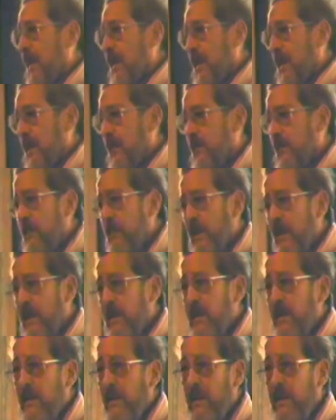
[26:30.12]
They have very
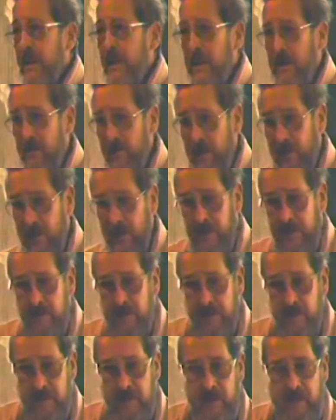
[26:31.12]
little hierarchy.
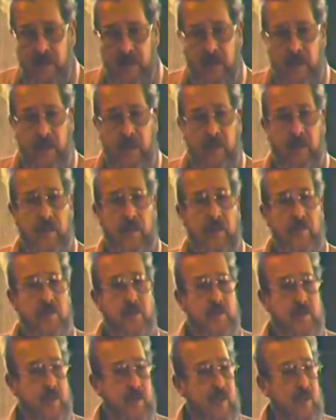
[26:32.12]
They have a
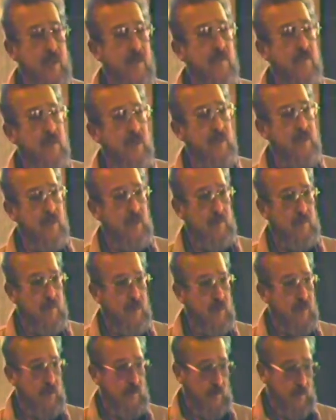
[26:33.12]
shared vision,
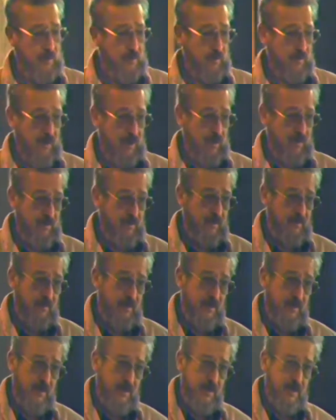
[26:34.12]
build the most powerful
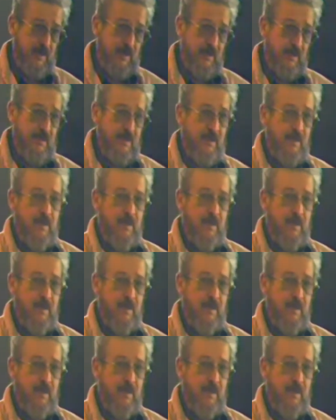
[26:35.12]
machine.